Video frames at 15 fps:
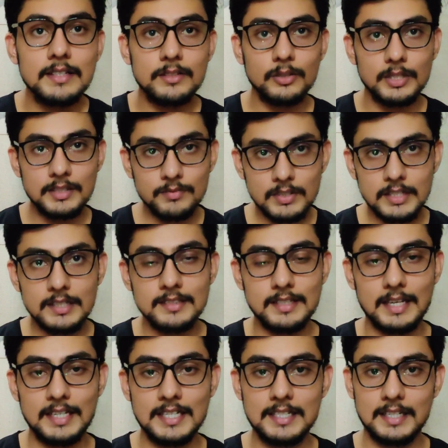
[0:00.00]
So if there is
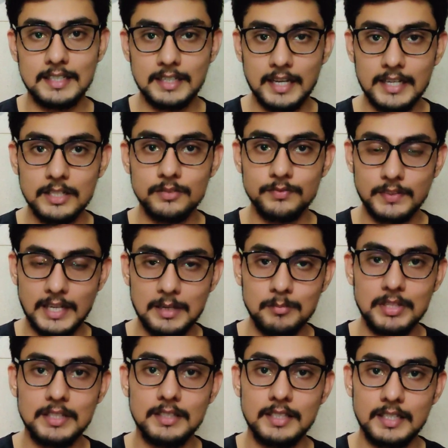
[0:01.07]
any deadline of time
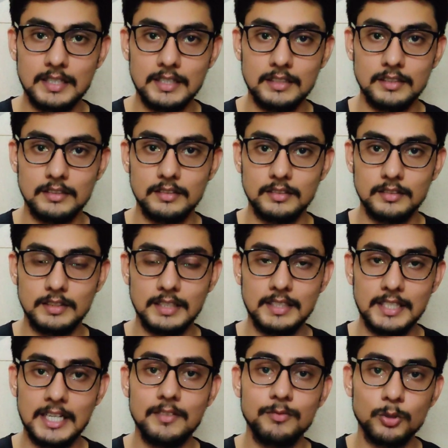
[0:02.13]
that they
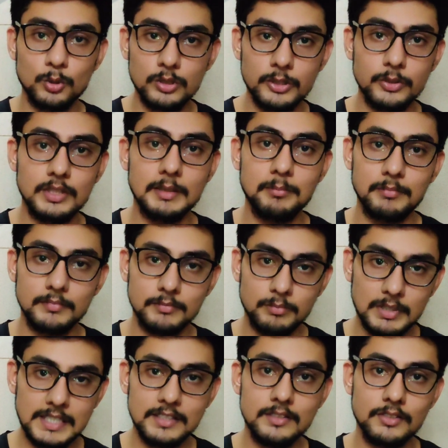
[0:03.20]
have told you that
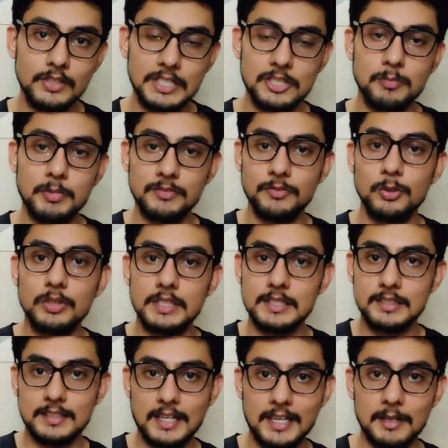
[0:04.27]
please reach before
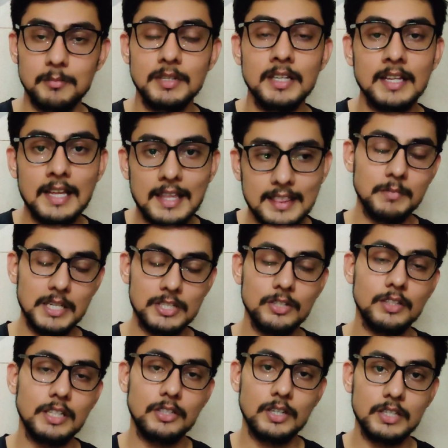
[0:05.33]
this time, make
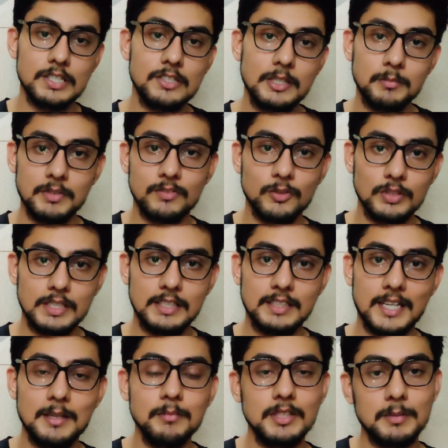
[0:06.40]
sure that you are reaching before that
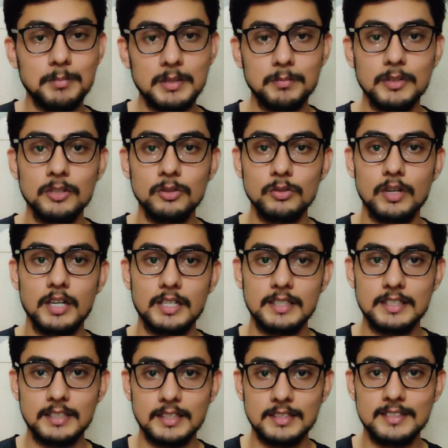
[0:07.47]
time. The people who are
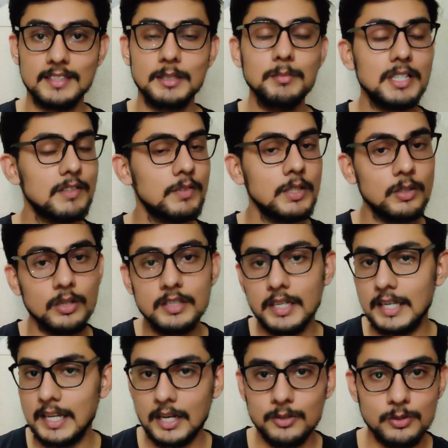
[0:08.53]
at the custom, they will not
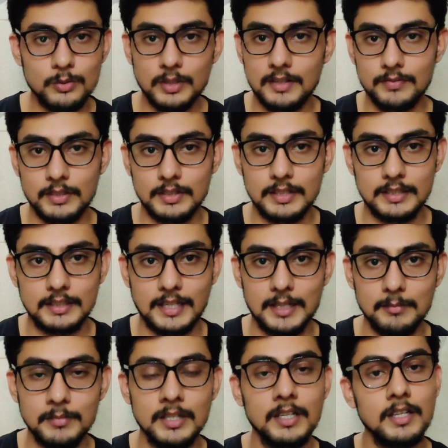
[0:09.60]
allow you after that
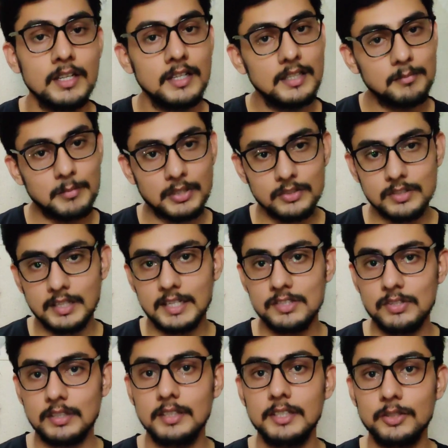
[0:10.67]
time, because they are
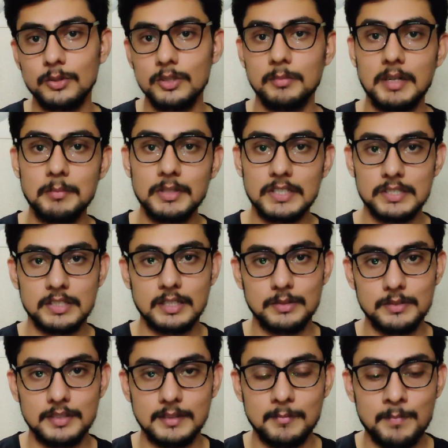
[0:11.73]
strictly told by British
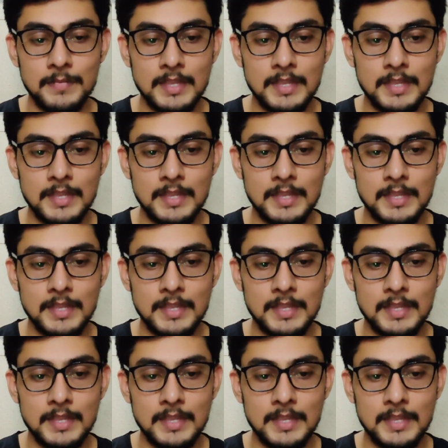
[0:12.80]
Council